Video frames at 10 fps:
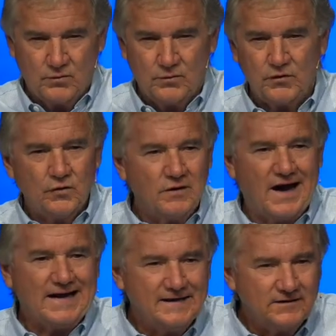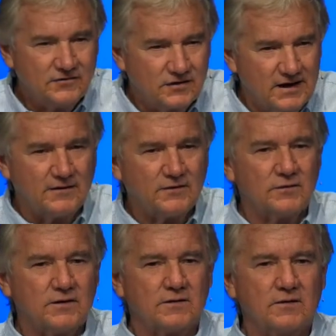United together
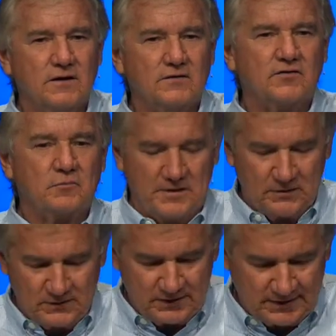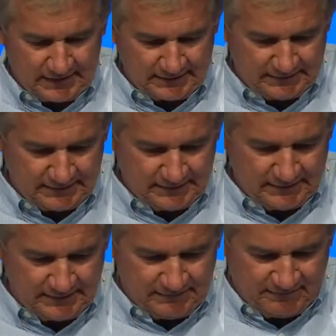in, in spirit and
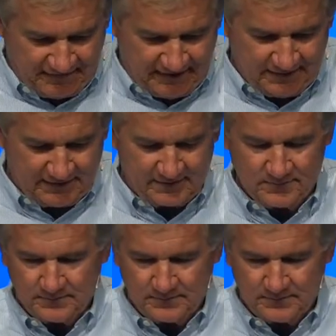faith,